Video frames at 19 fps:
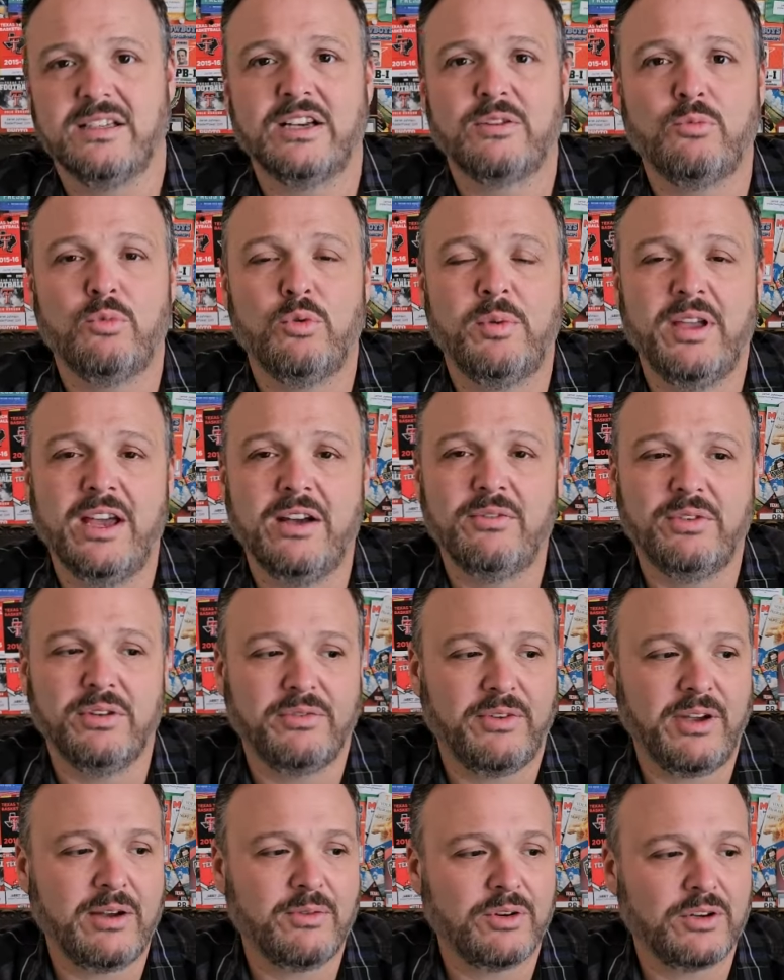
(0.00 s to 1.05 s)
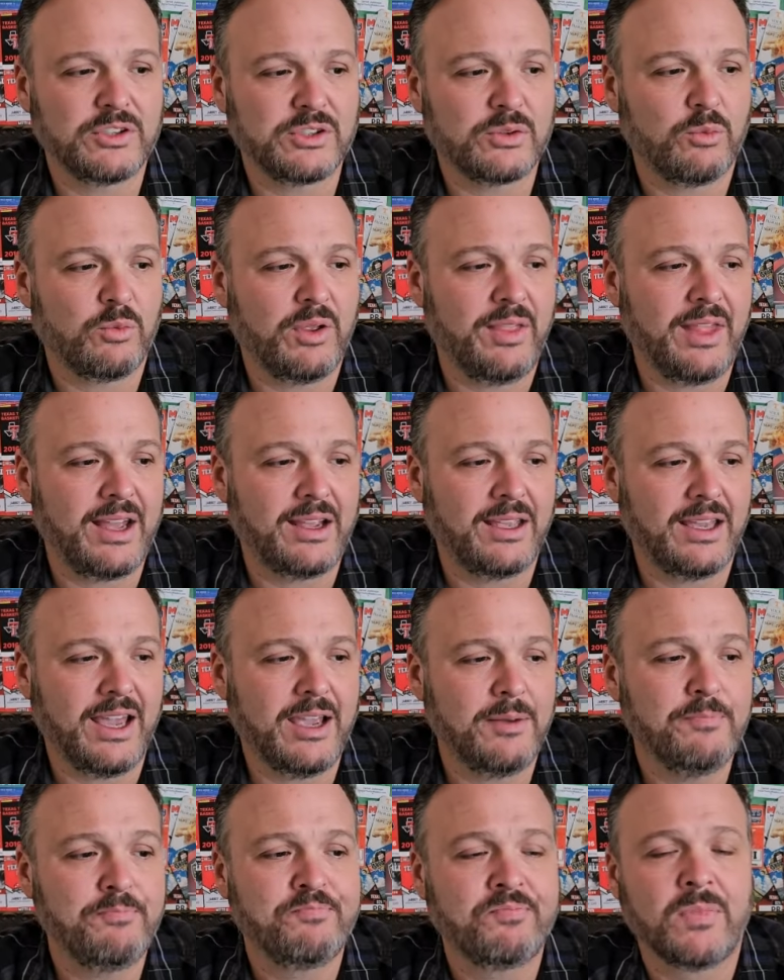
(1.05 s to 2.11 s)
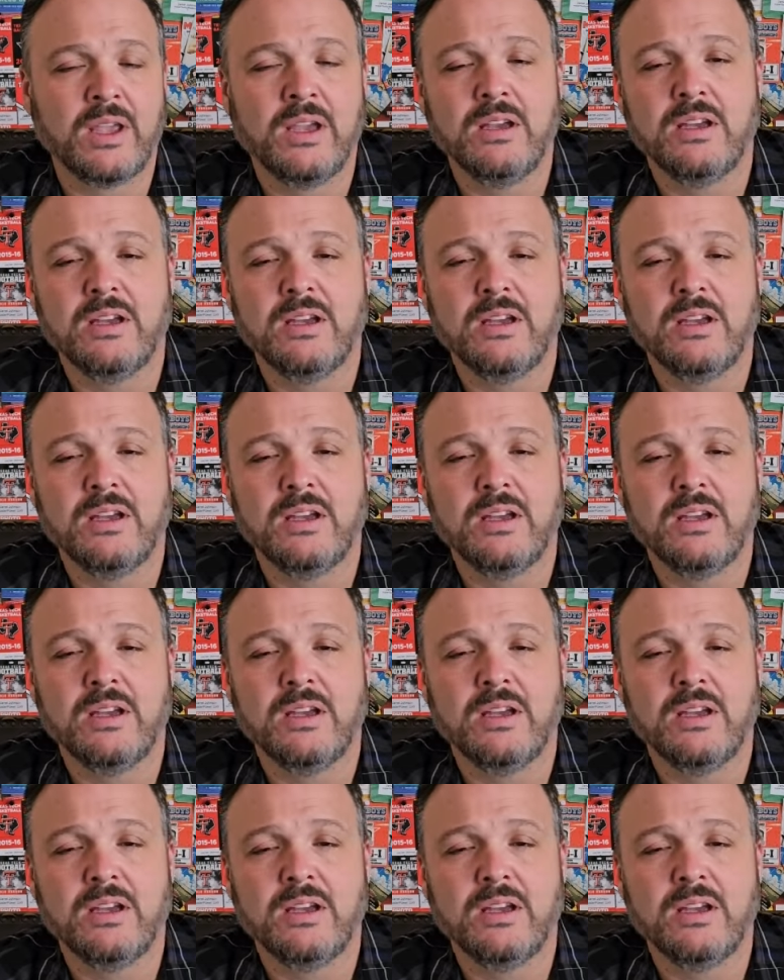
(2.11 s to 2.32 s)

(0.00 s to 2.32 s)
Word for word: Tech will be heavily favored and should win that game.